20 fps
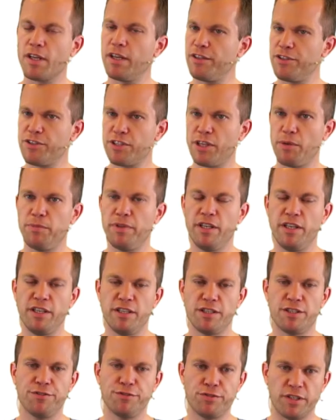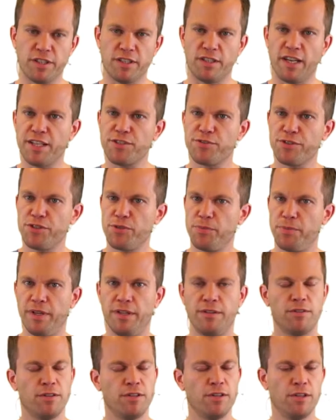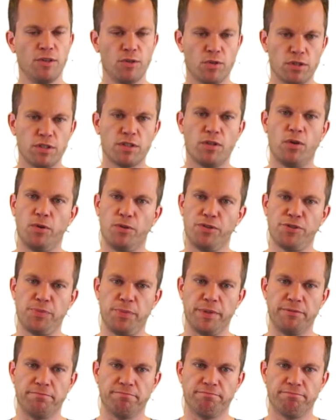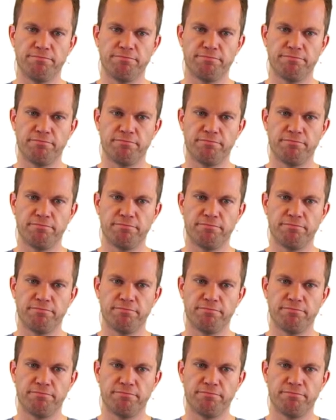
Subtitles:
And this can be either for an electron spin or a hole spin.